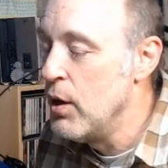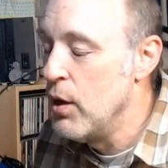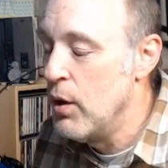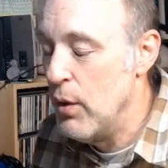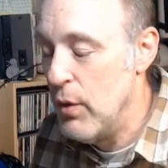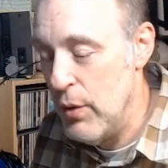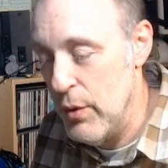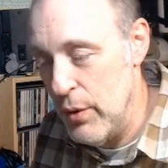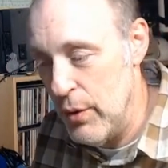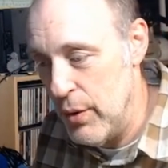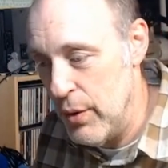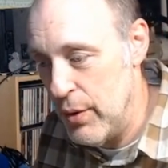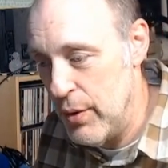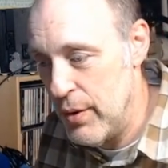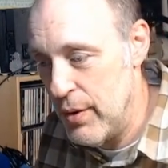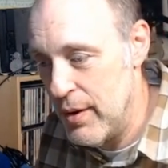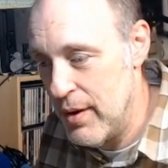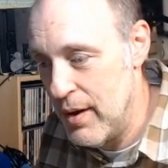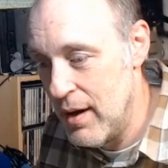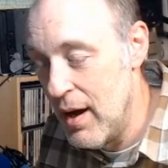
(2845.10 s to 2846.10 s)
Whew.
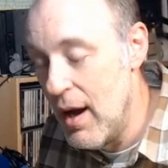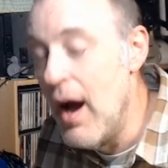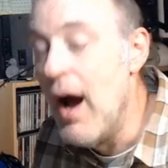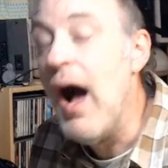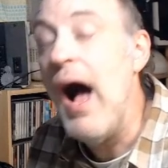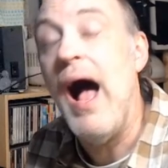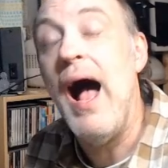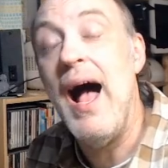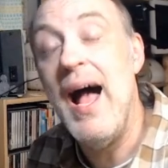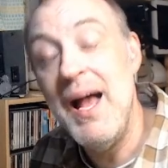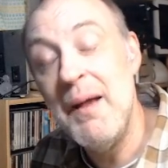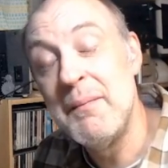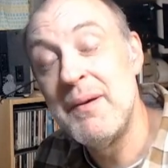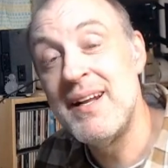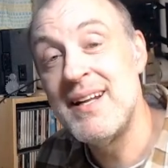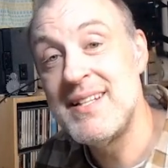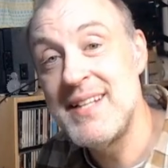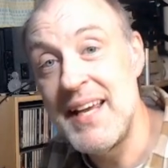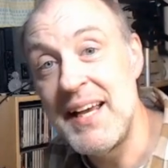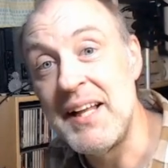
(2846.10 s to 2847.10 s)
I'm going
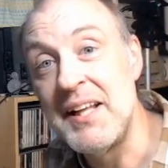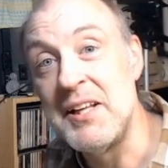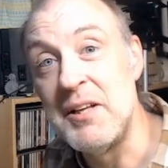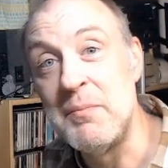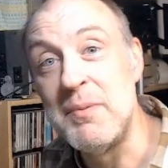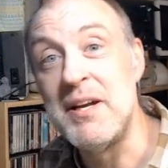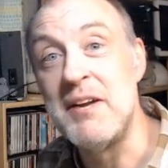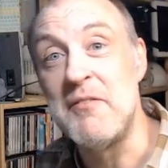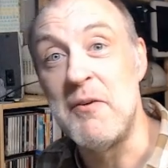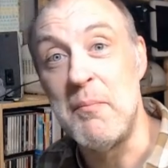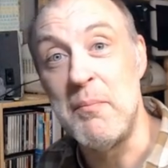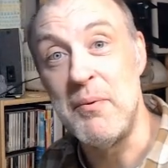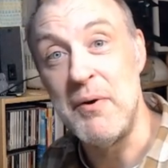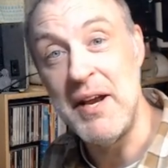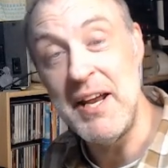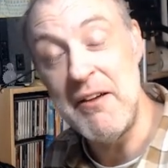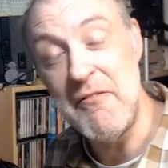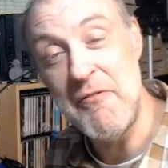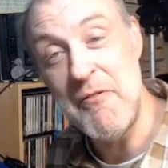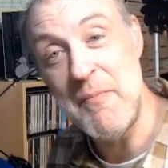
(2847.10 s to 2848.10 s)
to take a little bit of a
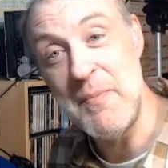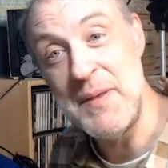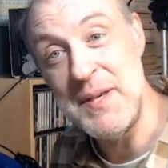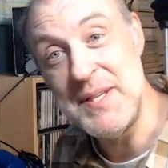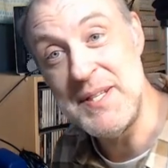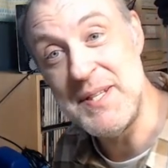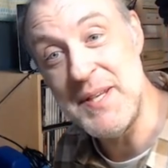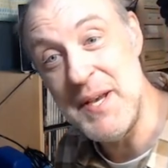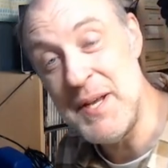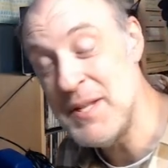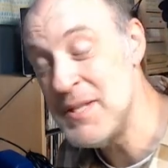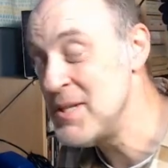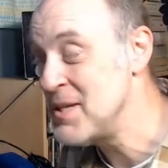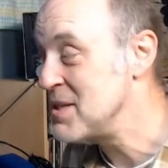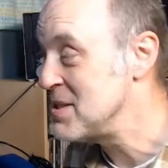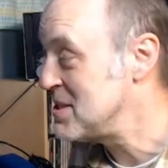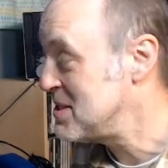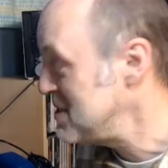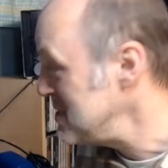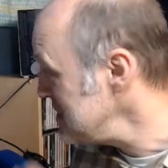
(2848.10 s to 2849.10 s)
break from these Suns
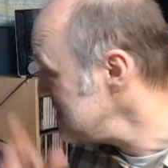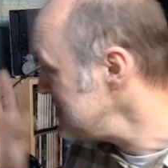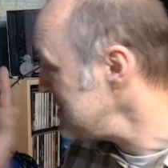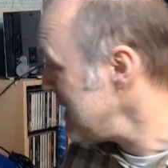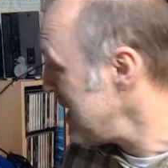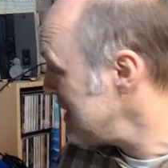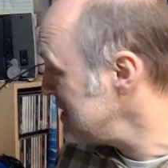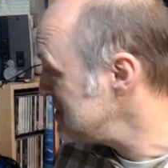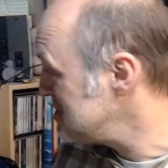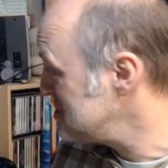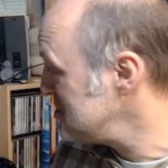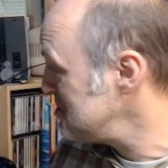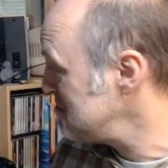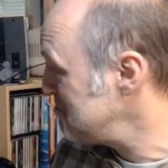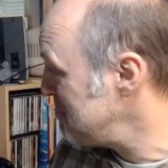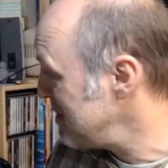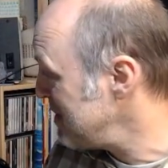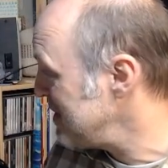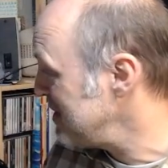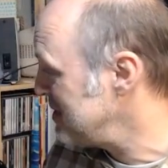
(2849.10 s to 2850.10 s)
because this has just
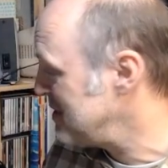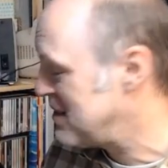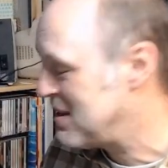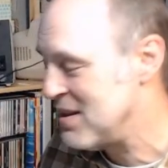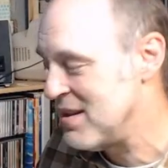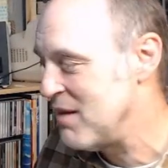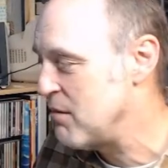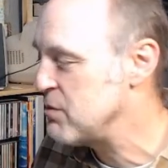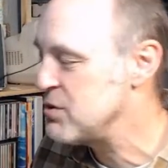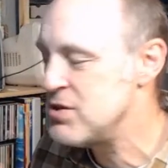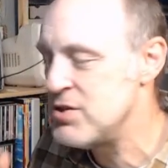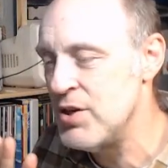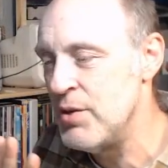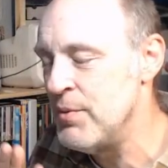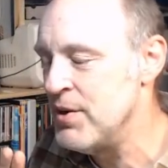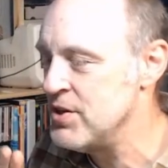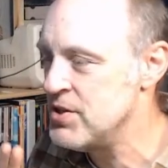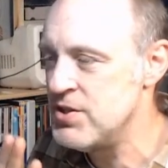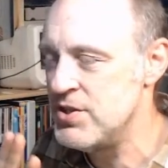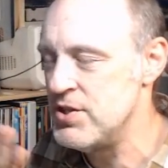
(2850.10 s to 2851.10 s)
been, there was so
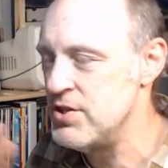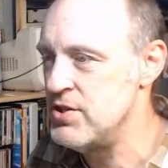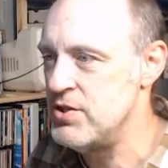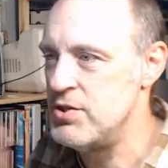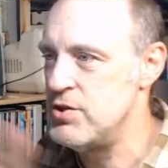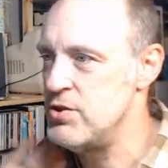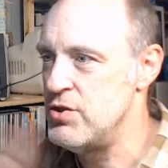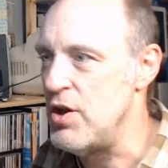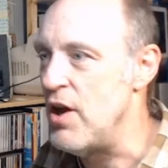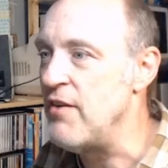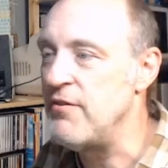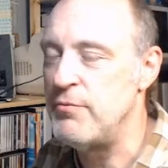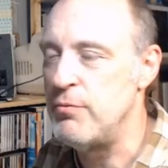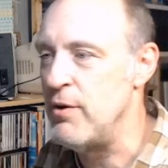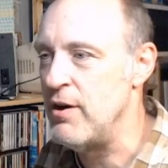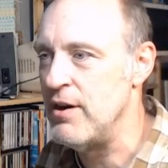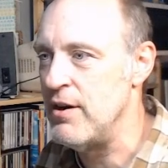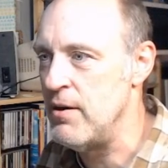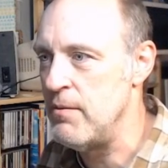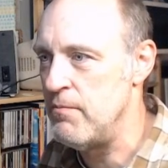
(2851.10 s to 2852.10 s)
much just
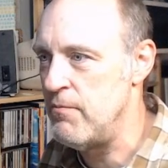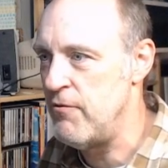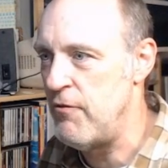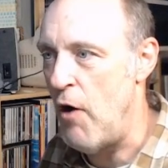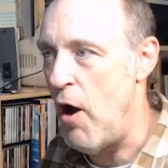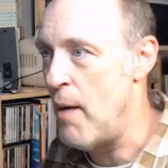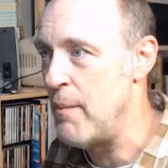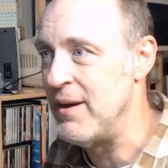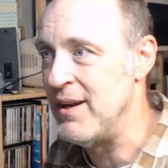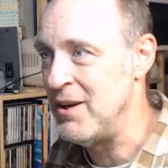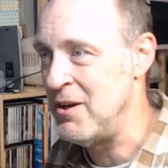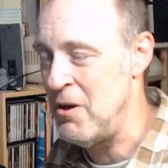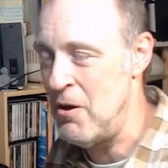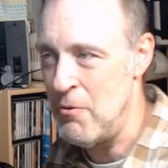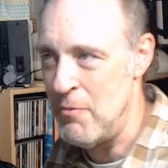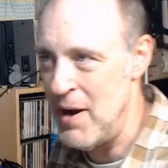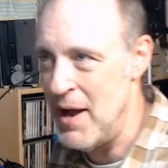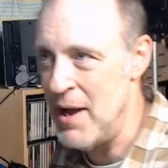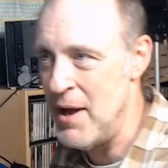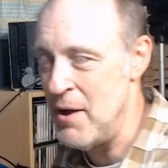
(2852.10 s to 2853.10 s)
software frobbing
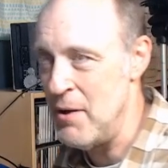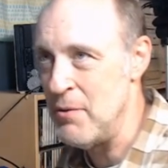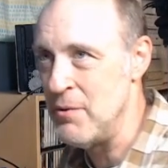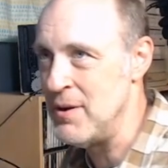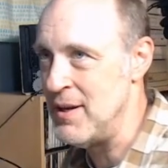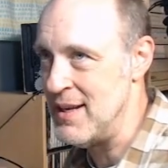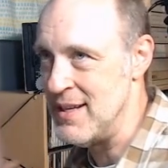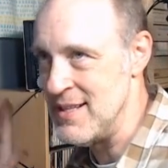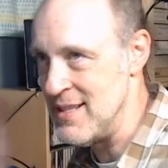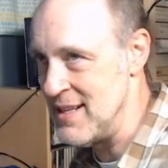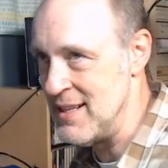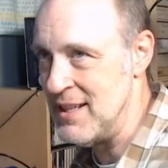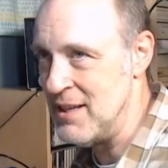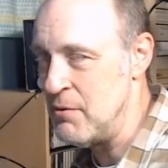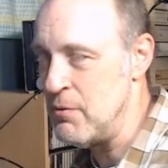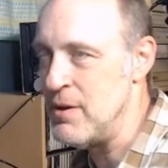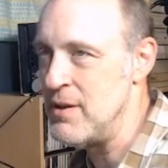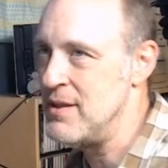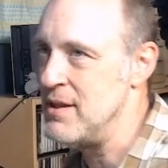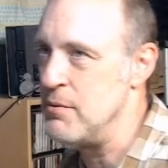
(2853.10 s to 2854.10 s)
around and dealing
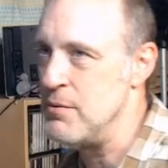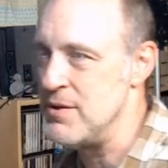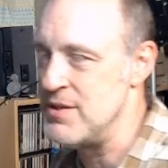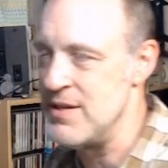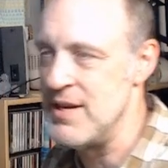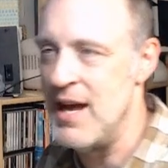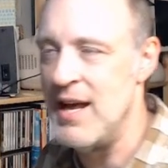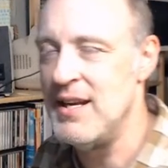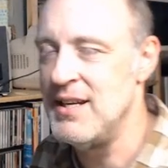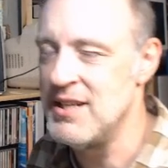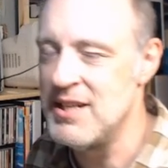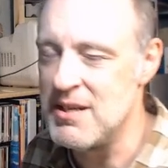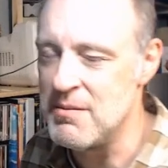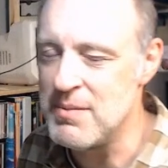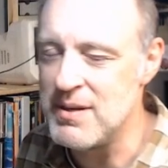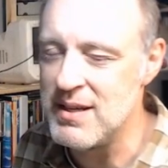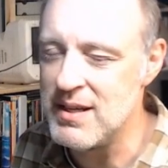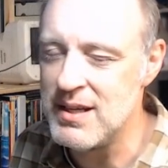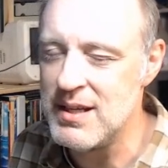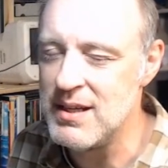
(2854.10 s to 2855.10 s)
with that was not going to
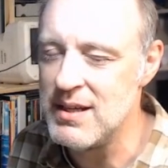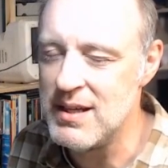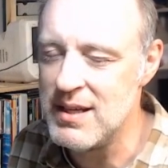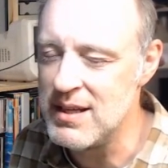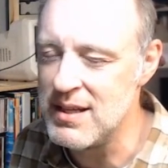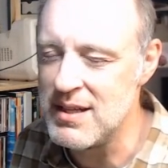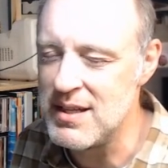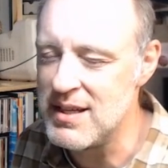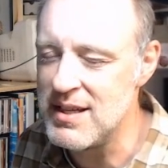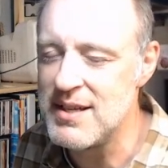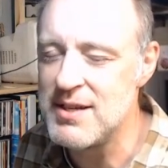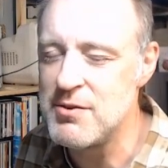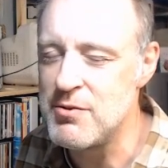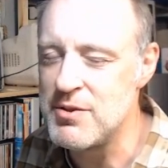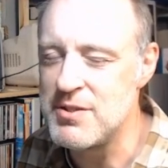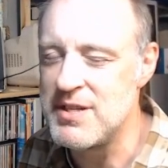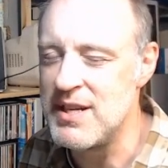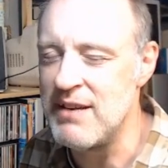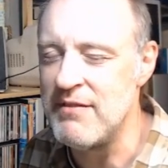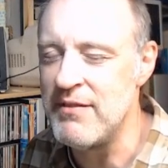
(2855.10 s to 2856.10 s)
be an
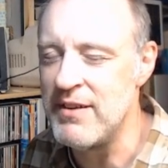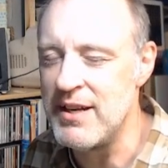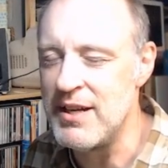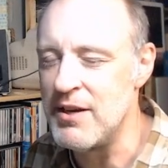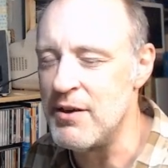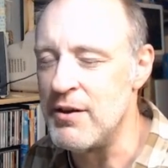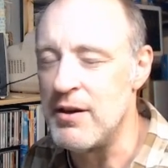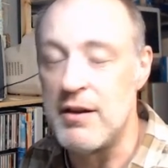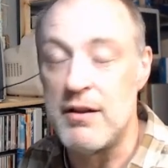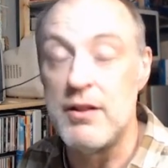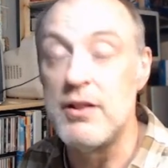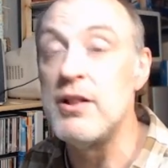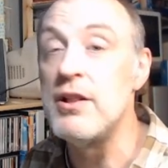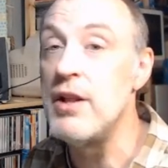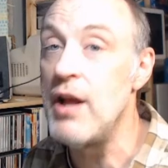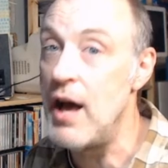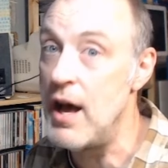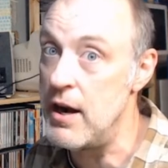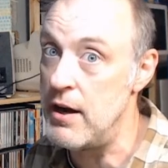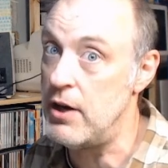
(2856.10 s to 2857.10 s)
interesting video, and a
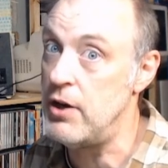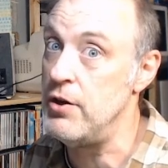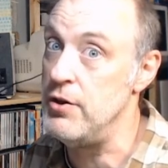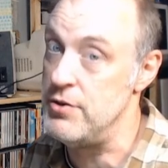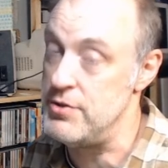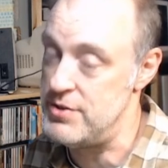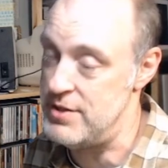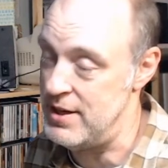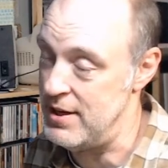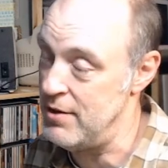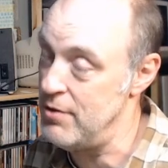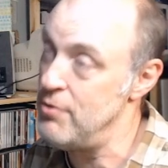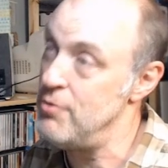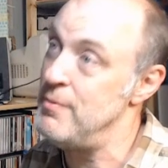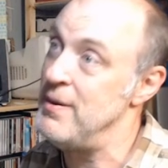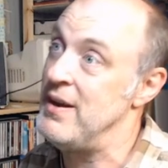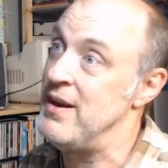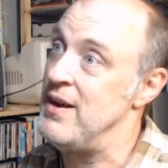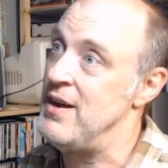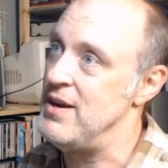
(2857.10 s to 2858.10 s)
lot of cursing. Oh
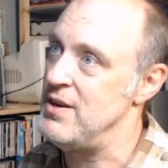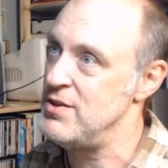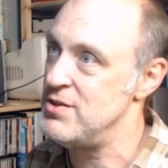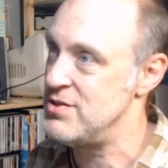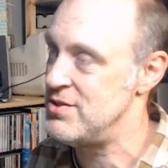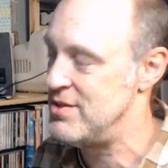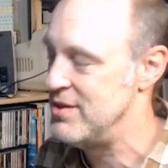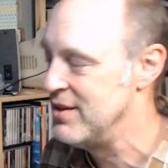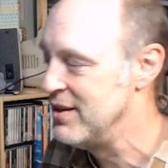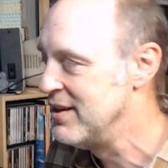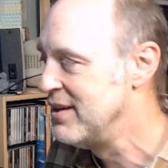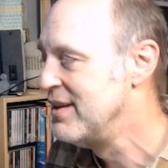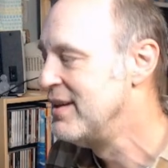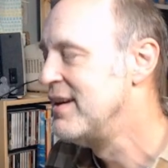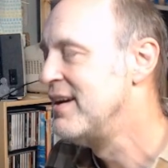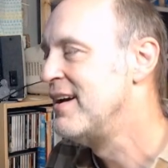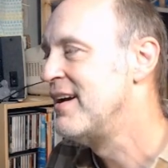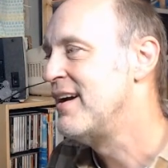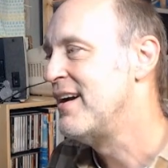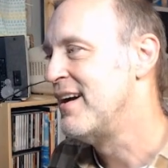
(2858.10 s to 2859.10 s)
my gosh.
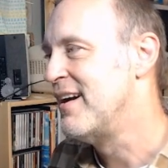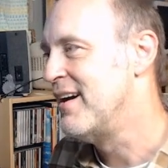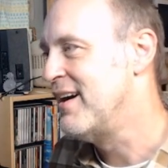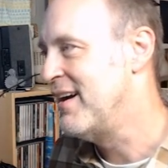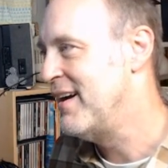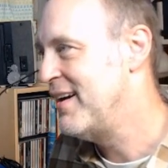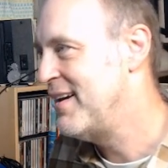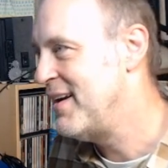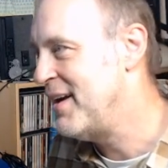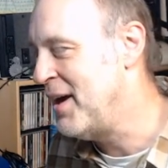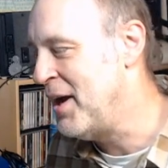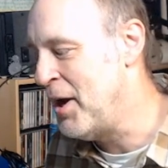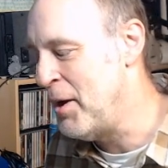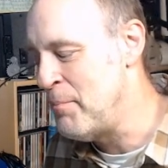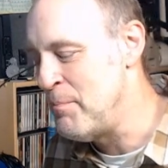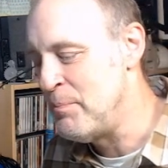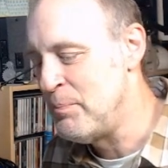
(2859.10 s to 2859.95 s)
So